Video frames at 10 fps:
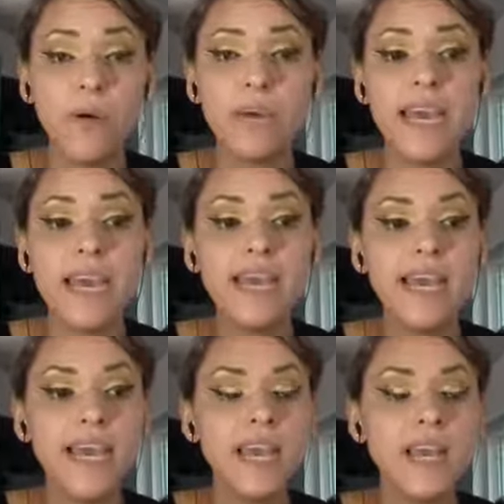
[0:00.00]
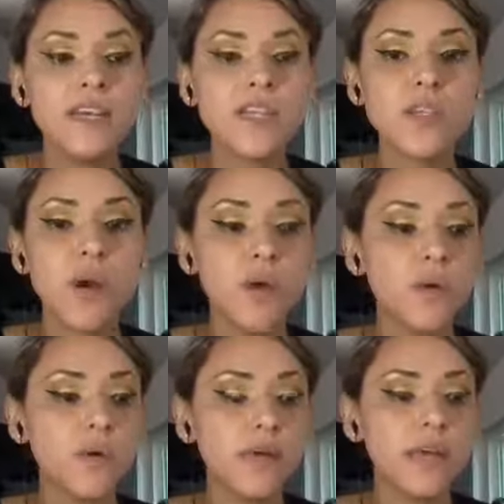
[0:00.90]
Okay,
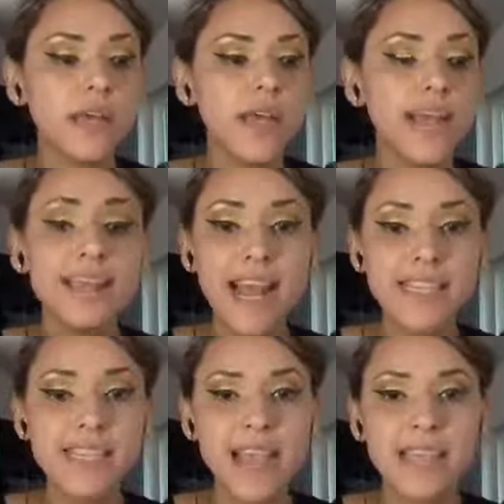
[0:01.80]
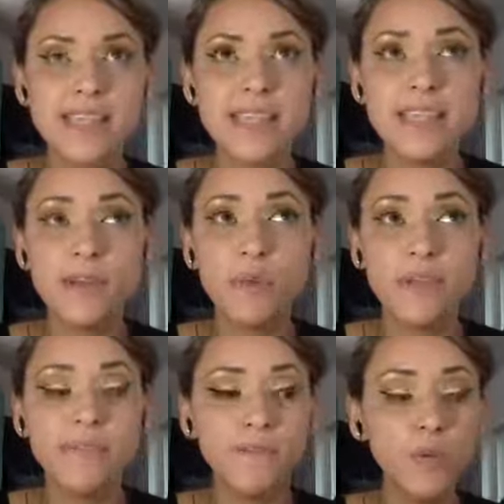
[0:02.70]
so in that sense, that
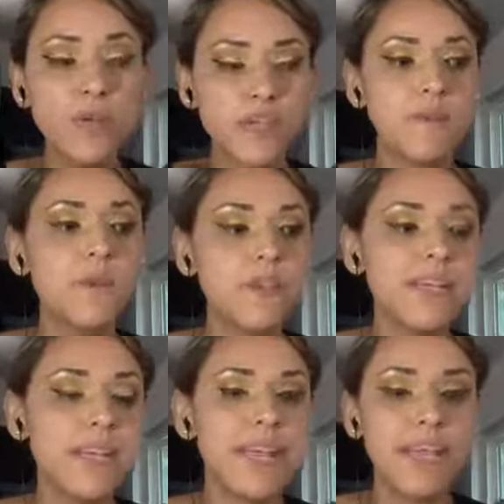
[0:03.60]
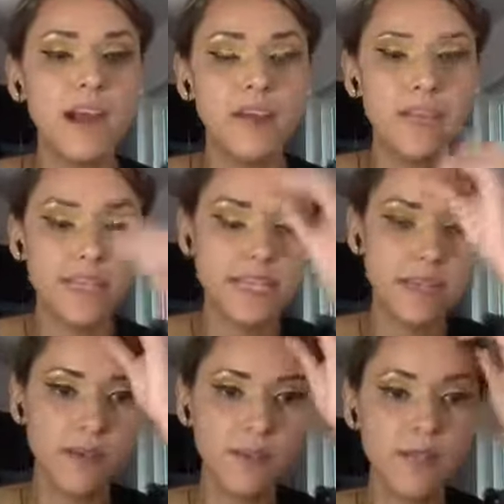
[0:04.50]
what the fool is communicating on
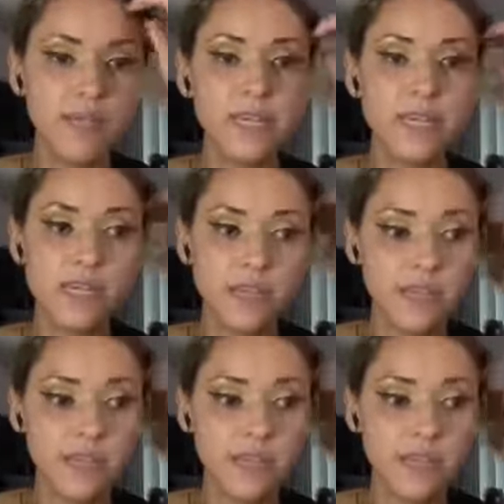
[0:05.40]
this with this